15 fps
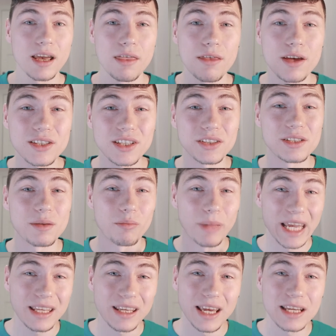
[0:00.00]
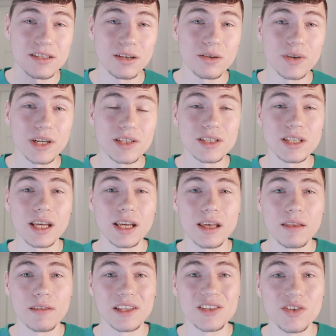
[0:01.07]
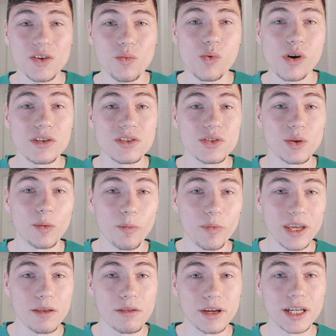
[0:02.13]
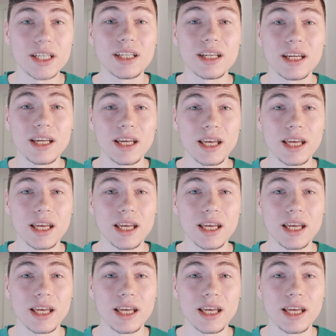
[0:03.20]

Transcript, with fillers: Those are the main categories that you want to be there